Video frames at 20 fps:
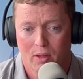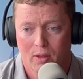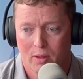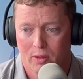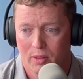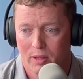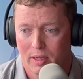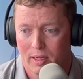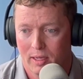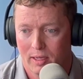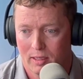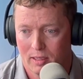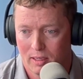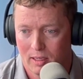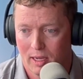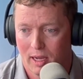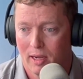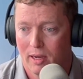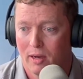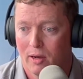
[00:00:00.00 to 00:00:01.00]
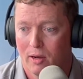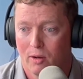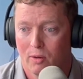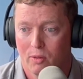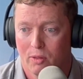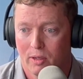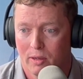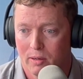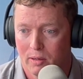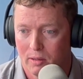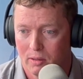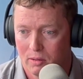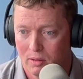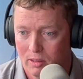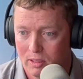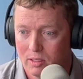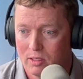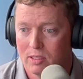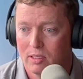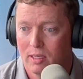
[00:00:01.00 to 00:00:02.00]
They care. They're
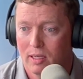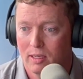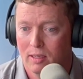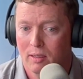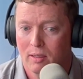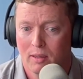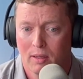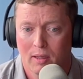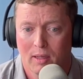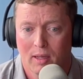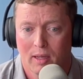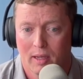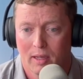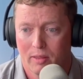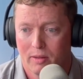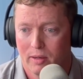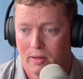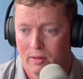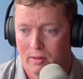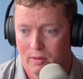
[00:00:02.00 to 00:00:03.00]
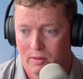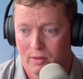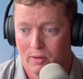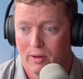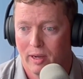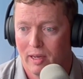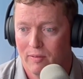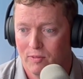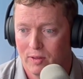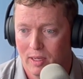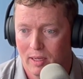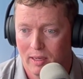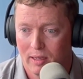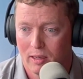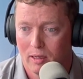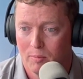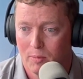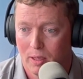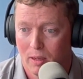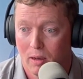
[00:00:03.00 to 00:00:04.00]
listening, and they're advocating
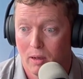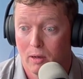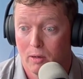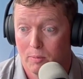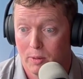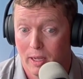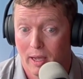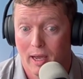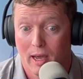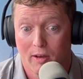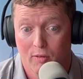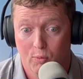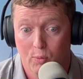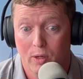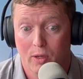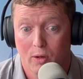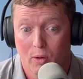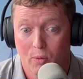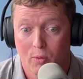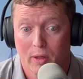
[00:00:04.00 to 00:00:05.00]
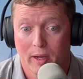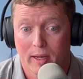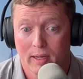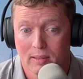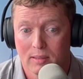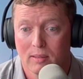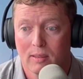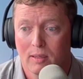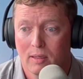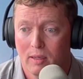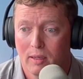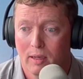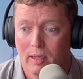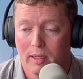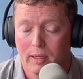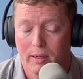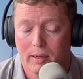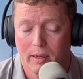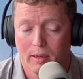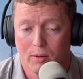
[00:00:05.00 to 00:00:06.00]
on our behalf. We know that,
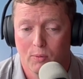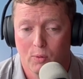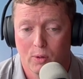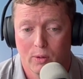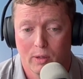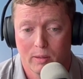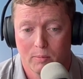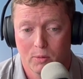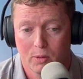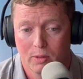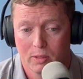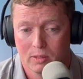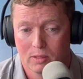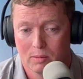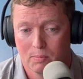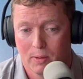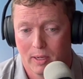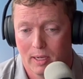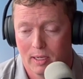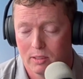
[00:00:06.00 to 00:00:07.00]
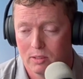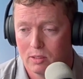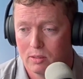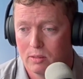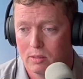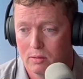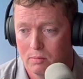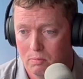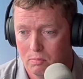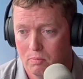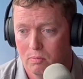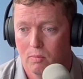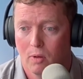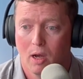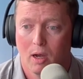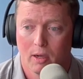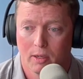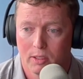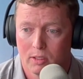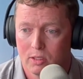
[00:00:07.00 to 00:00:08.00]
and we were able this past
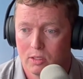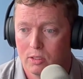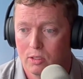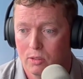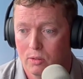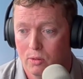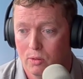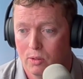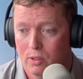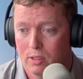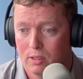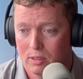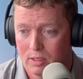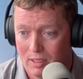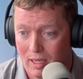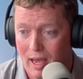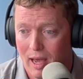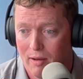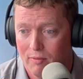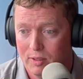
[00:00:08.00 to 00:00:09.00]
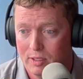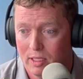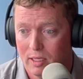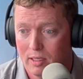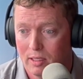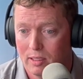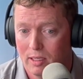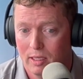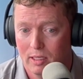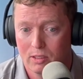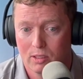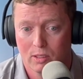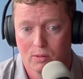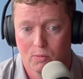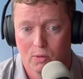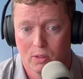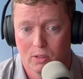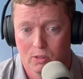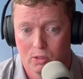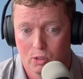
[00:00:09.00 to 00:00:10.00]
August to have a delegation
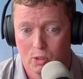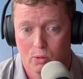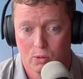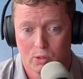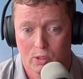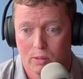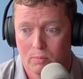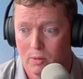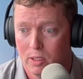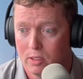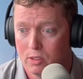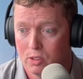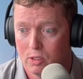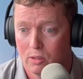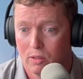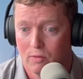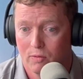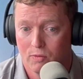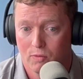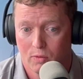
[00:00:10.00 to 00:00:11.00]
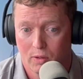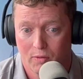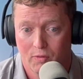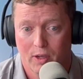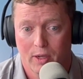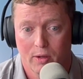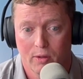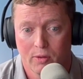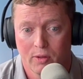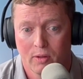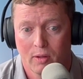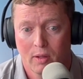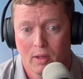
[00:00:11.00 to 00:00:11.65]
with an associate minister of health